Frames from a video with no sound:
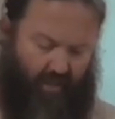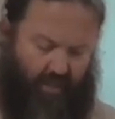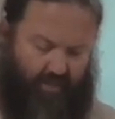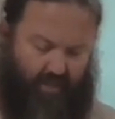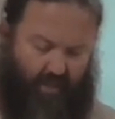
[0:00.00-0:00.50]

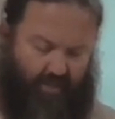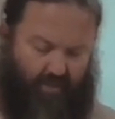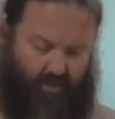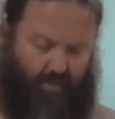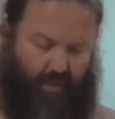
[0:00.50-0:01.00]
as
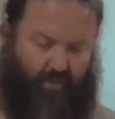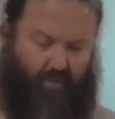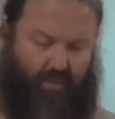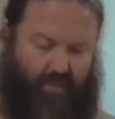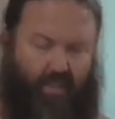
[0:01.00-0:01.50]
to be able
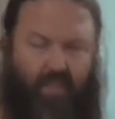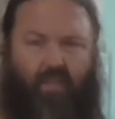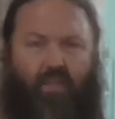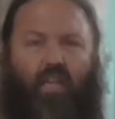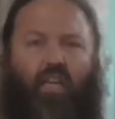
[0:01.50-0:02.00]
to
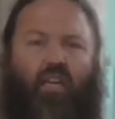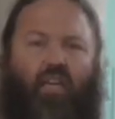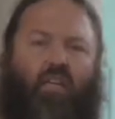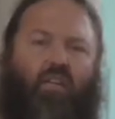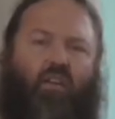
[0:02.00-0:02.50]
assist their
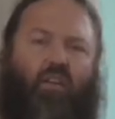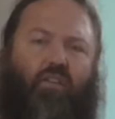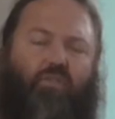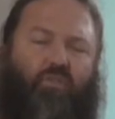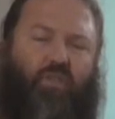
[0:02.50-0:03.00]

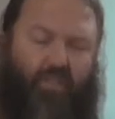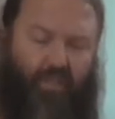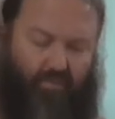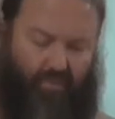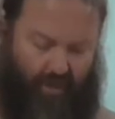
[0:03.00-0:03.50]
kind of
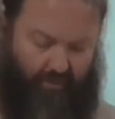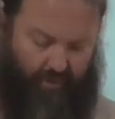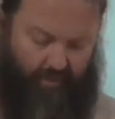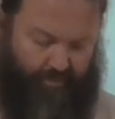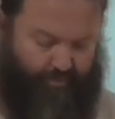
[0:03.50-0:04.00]
Christian
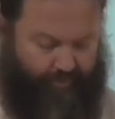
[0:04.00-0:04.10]
brethren.